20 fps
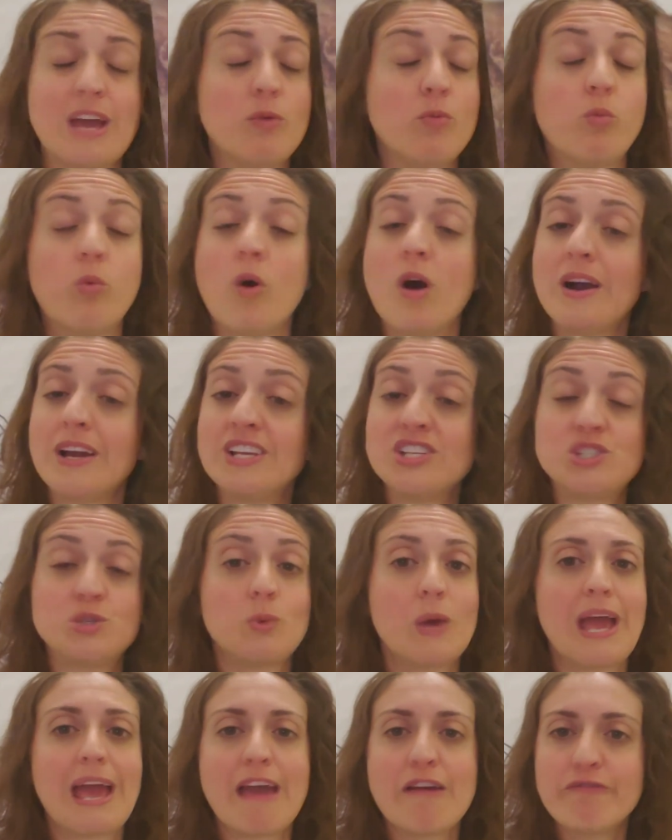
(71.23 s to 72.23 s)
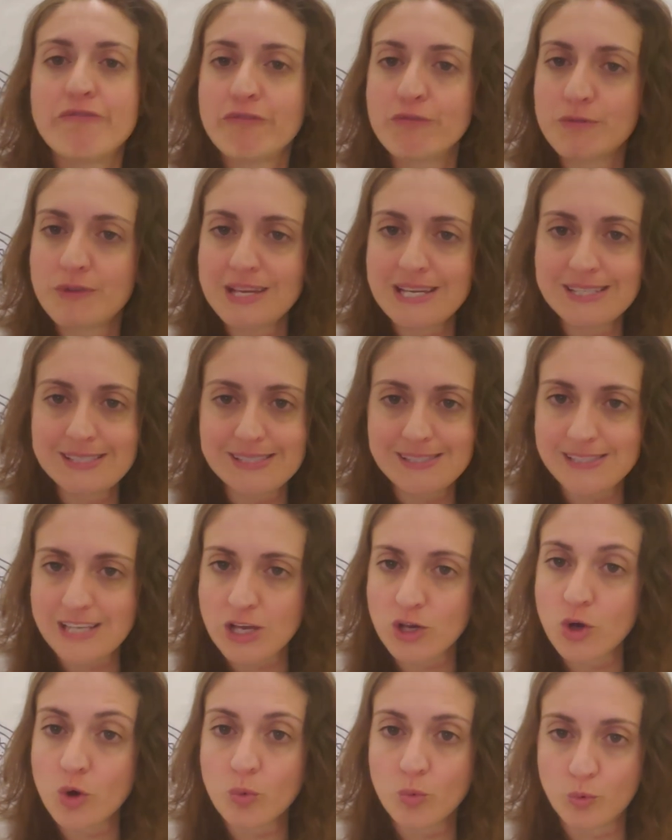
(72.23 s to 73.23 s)
and walk into every
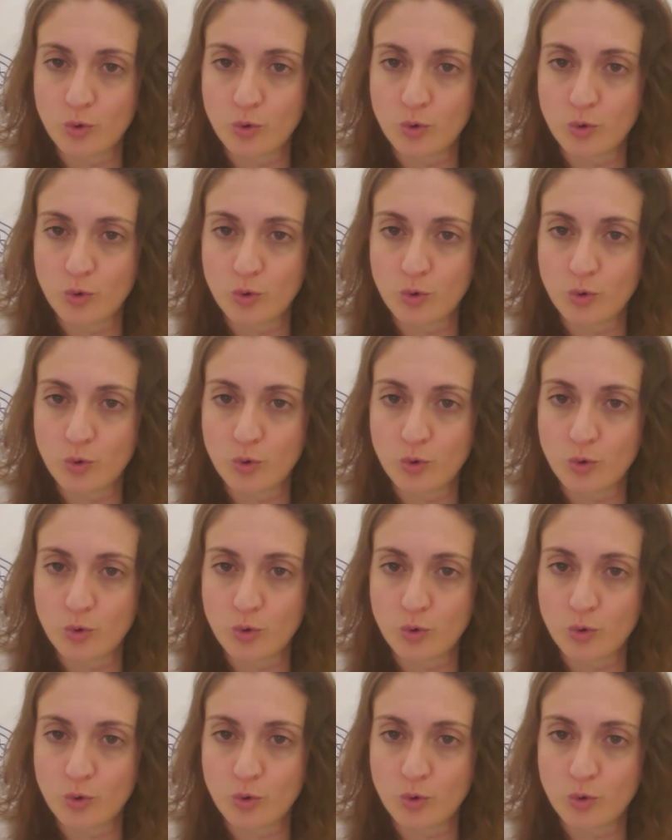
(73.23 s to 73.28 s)
single